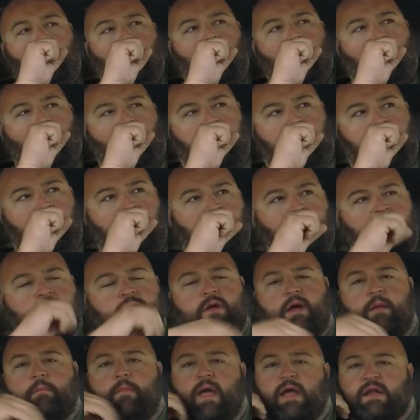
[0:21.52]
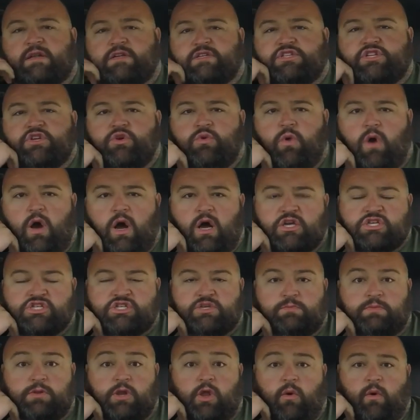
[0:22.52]
I'm heading to
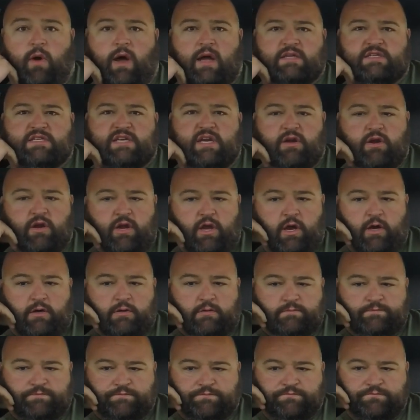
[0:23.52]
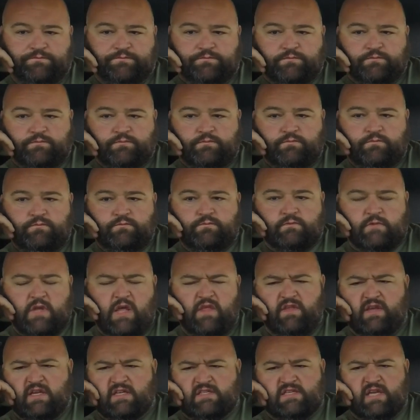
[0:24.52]
Chapleau, Ontario. I
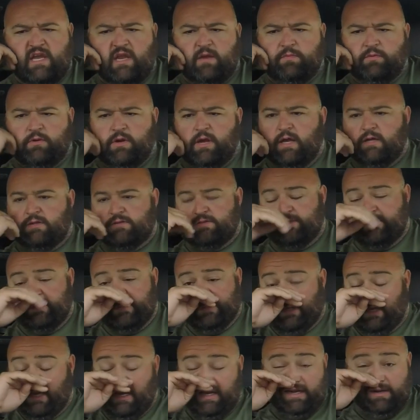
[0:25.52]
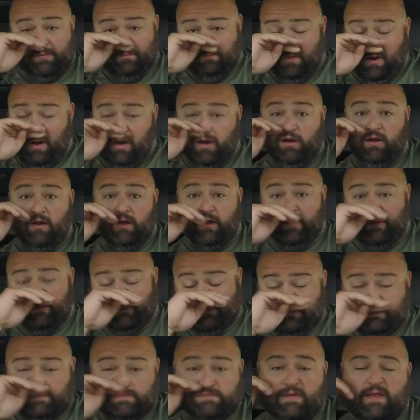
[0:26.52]
think that's how you pronounce it. I got a bear hunt
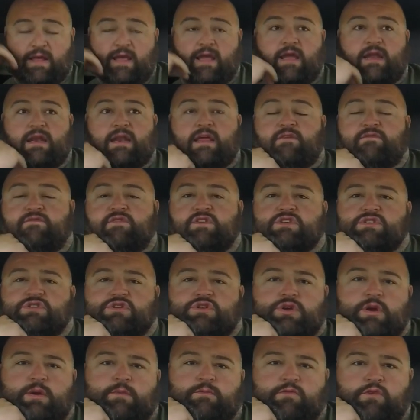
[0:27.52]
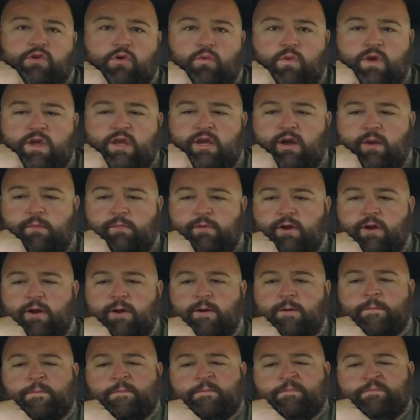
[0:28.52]
and a fishing trip for a week up here.